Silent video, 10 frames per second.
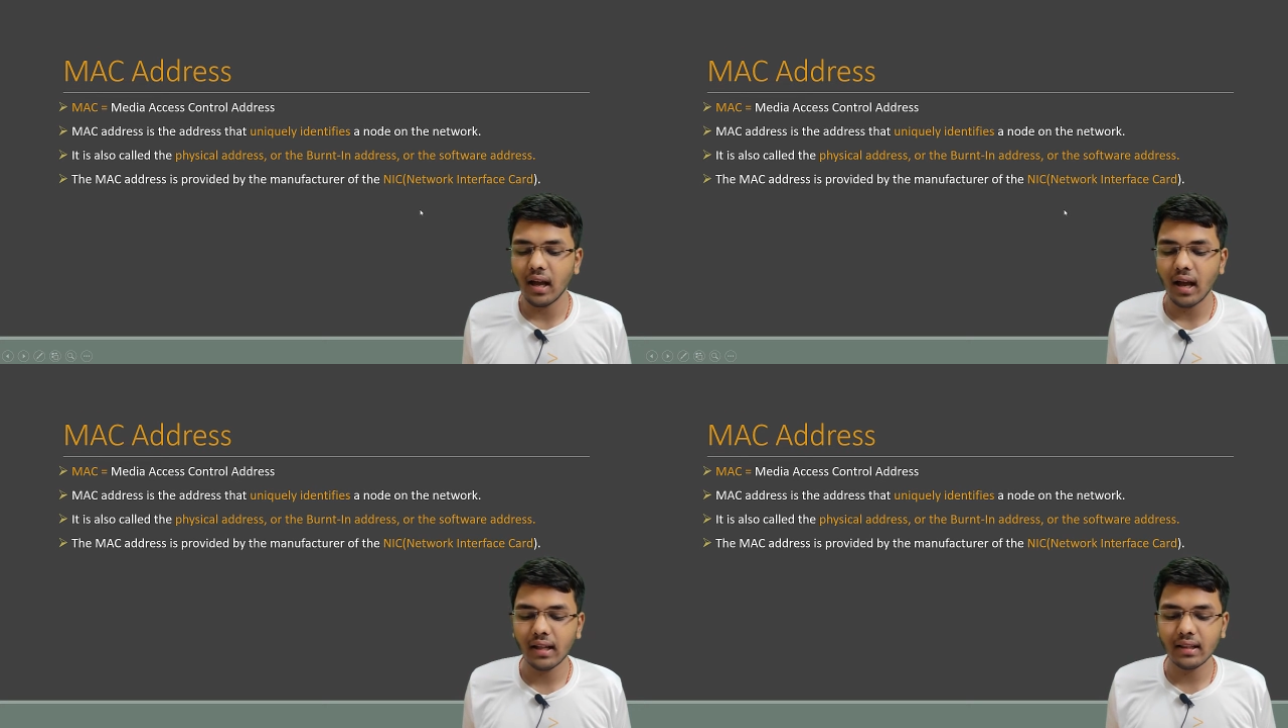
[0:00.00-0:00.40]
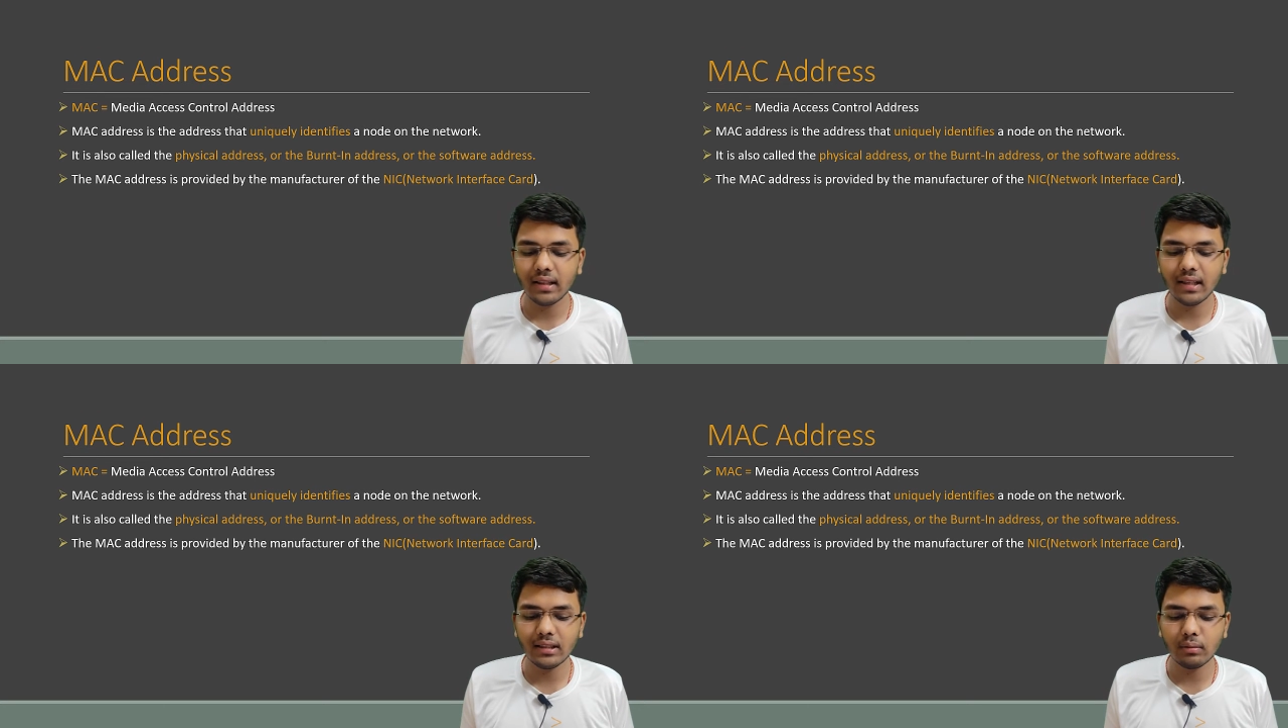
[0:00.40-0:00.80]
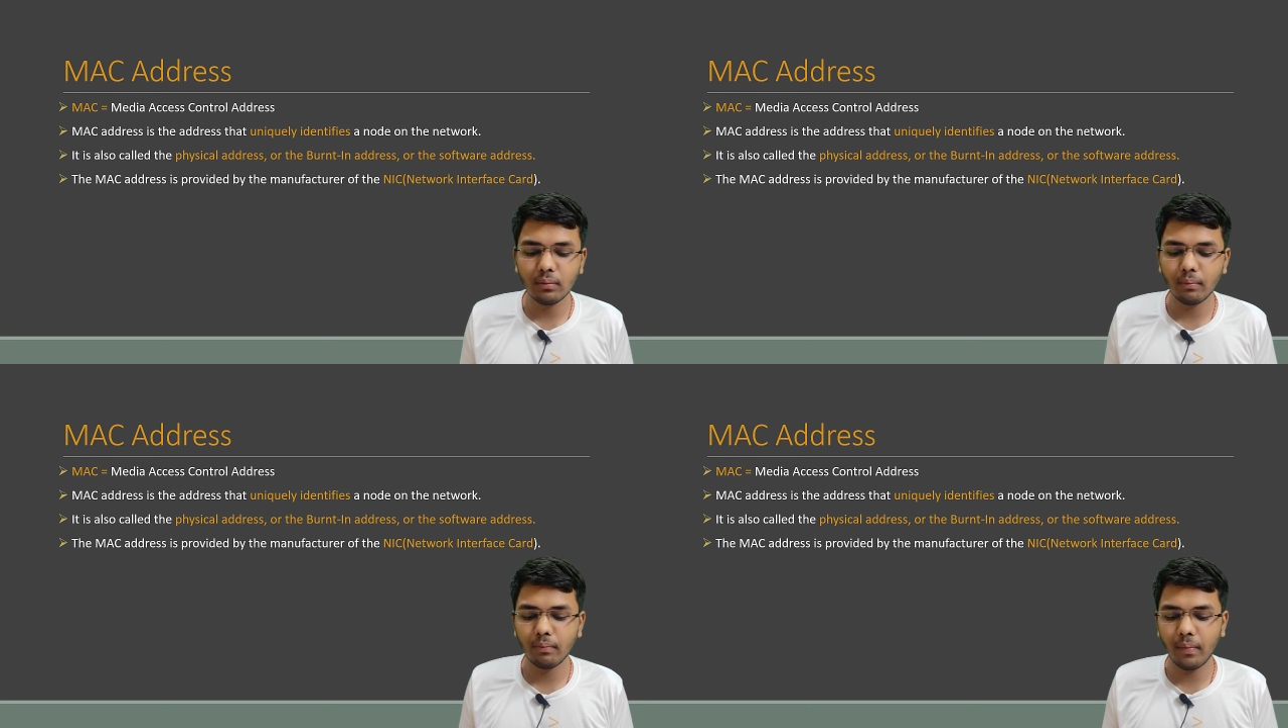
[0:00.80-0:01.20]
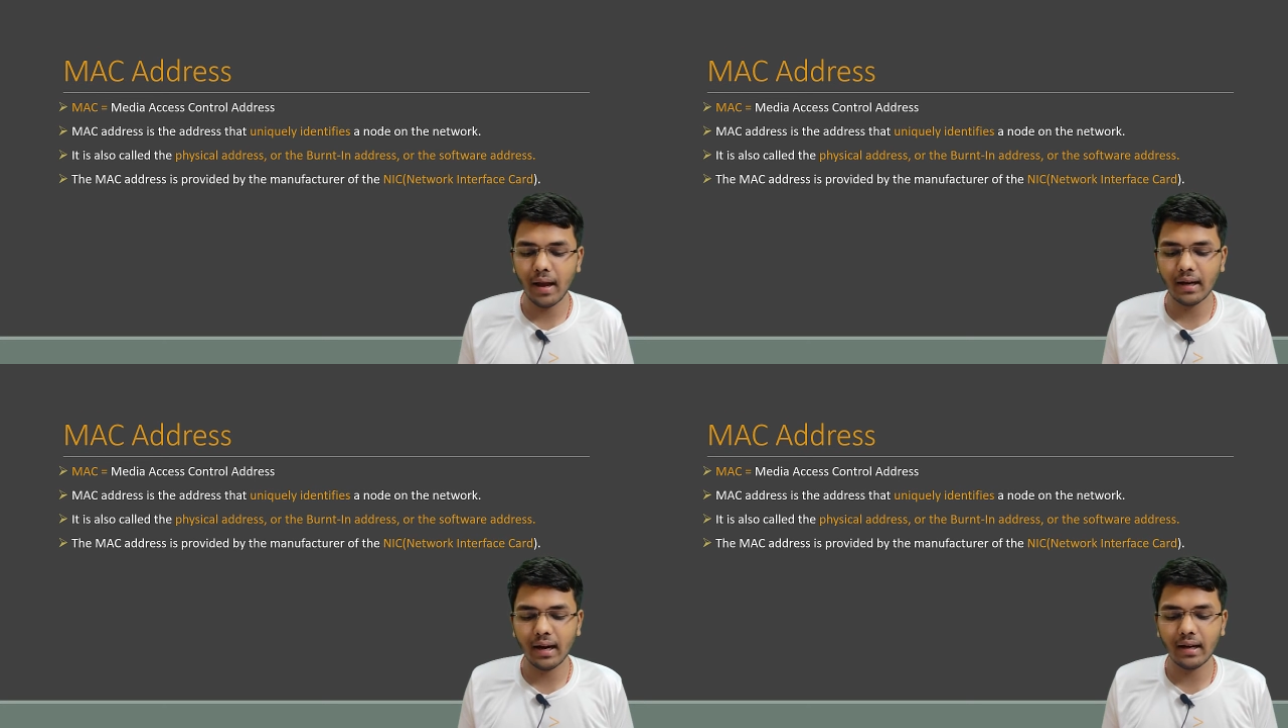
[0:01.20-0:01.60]
And this
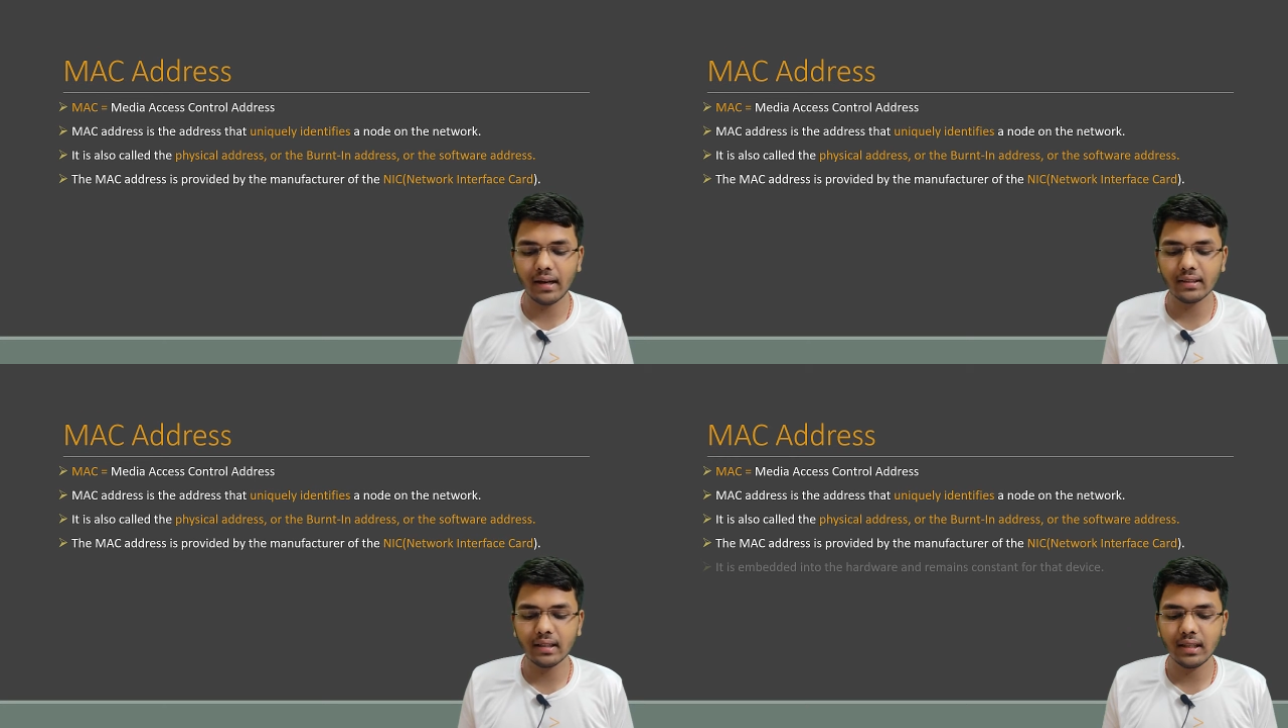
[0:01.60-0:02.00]
MAC address